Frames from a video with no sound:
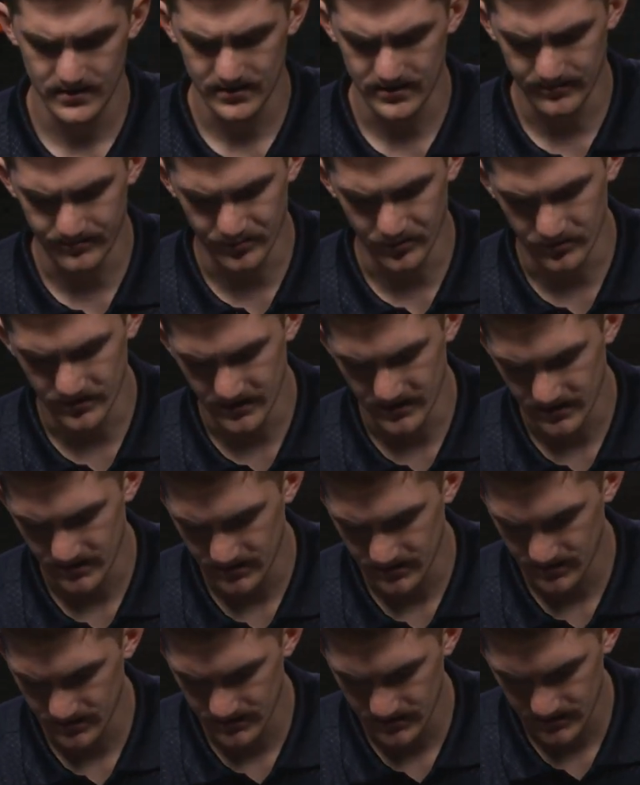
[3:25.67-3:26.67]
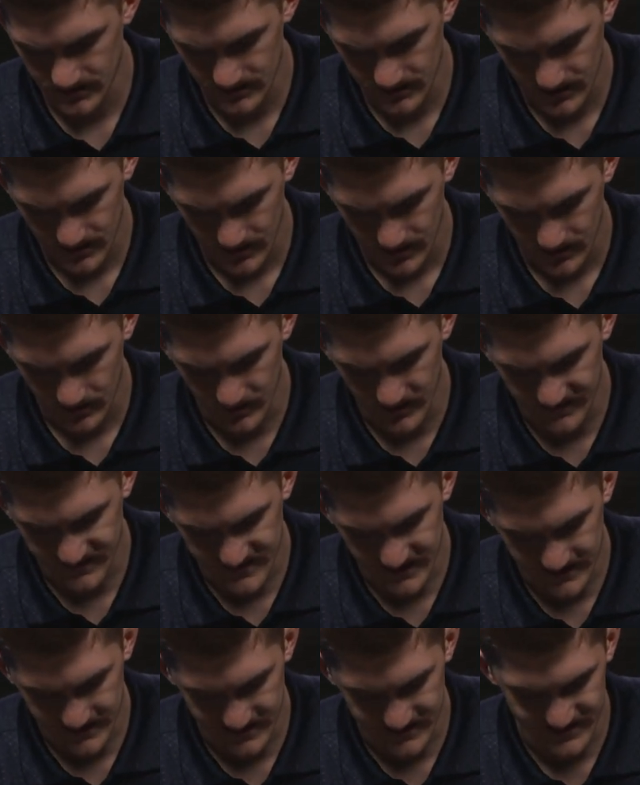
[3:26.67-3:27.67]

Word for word: the board. We have set the